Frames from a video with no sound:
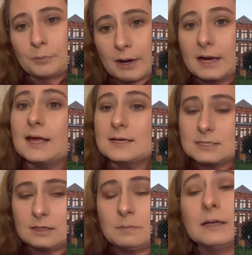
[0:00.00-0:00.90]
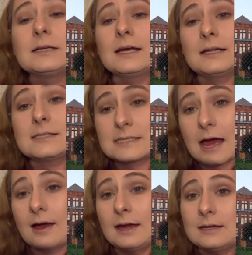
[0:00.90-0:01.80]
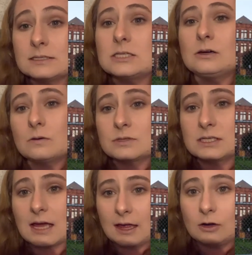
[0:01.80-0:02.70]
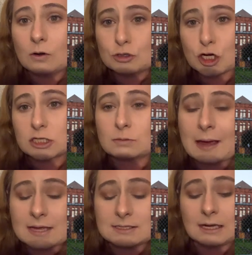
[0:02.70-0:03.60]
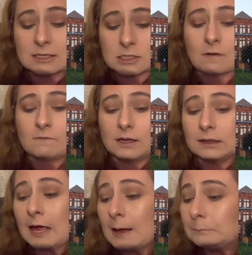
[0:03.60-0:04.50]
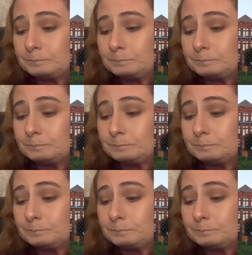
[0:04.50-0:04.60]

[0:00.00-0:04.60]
break into the building and signs, you know, saying no trespassing and stuff like that.